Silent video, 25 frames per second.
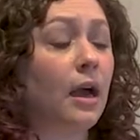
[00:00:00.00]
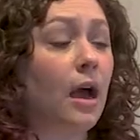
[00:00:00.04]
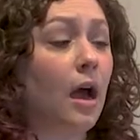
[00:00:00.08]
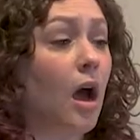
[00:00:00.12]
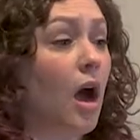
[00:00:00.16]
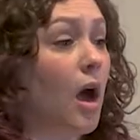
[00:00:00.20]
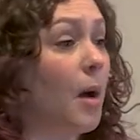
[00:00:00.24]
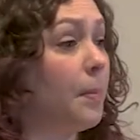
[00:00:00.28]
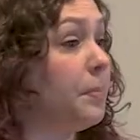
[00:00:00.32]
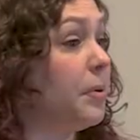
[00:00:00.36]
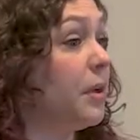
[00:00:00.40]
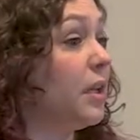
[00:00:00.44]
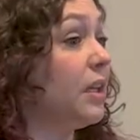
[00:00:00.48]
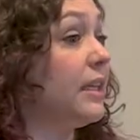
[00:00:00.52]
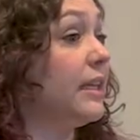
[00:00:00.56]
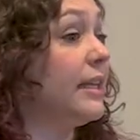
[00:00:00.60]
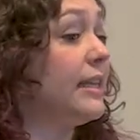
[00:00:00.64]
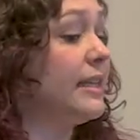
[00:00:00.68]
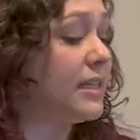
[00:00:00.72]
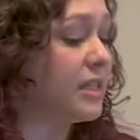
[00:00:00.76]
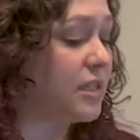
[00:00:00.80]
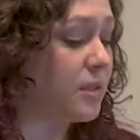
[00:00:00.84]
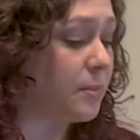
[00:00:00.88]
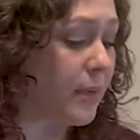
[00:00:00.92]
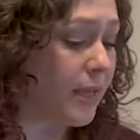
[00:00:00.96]
a
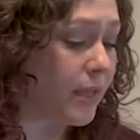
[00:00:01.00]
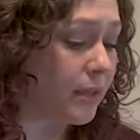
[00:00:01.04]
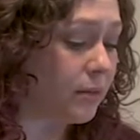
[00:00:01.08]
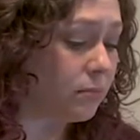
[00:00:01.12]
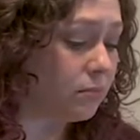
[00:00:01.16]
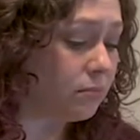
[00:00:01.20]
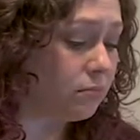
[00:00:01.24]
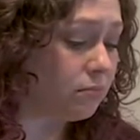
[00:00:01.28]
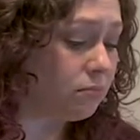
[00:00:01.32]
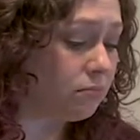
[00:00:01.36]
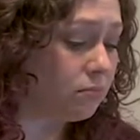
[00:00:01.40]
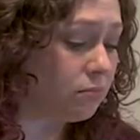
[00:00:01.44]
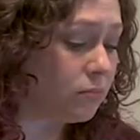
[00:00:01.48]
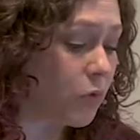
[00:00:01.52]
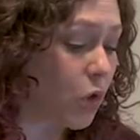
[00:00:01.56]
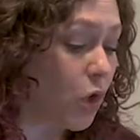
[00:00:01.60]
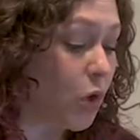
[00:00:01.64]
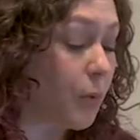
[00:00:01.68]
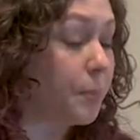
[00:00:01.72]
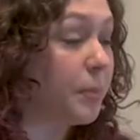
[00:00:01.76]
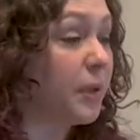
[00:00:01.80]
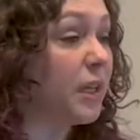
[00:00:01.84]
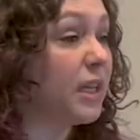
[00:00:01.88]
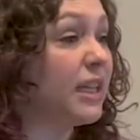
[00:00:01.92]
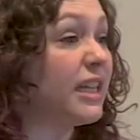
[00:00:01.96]
policeman or
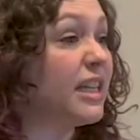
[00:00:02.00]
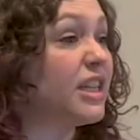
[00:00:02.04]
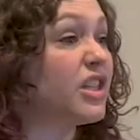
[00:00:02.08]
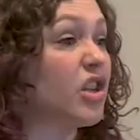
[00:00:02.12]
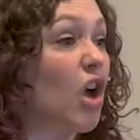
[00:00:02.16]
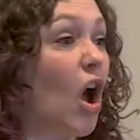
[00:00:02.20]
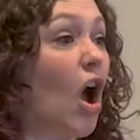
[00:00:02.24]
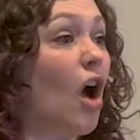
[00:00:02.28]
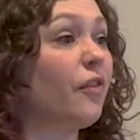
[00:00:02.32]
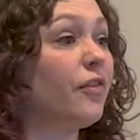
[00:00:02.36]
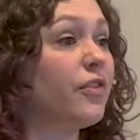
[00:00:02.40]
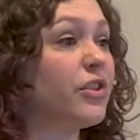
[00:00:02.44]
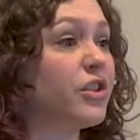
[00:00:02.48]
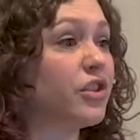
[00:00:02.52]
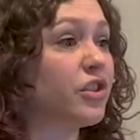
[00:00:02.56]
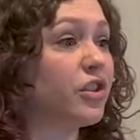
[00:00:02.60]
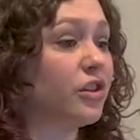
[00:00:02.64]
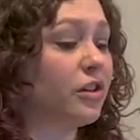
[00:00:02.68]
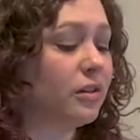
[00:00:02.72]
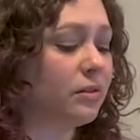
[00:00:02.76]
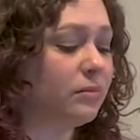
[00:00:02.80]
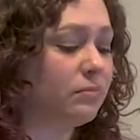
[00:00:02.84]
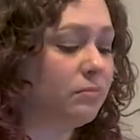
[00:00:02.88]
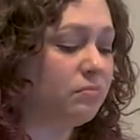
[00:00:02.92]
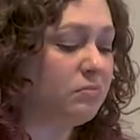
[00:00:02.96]
police officer,
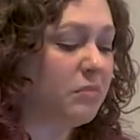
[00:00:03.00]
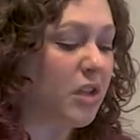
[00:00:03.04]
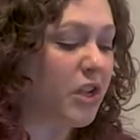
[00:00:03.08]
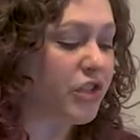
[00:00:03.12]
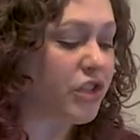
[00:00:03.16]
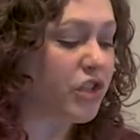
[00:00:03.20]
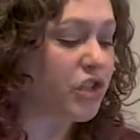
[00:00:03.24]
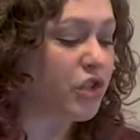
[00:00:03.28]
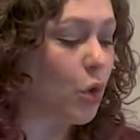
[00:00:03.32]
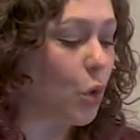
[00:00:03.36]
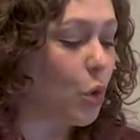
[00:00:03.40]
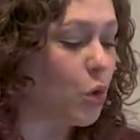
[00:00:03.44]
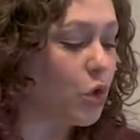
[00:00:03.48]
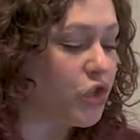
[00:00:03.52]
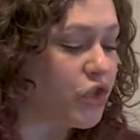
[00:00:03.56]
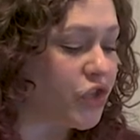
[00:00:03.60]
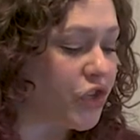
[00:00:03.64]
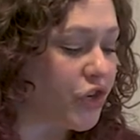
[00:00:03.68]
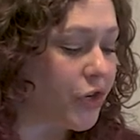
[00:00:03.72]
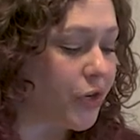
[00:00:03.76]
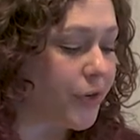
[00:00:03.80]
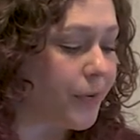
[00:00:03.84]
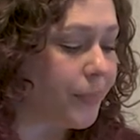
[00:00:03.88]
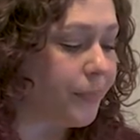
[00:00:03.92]
a soldier.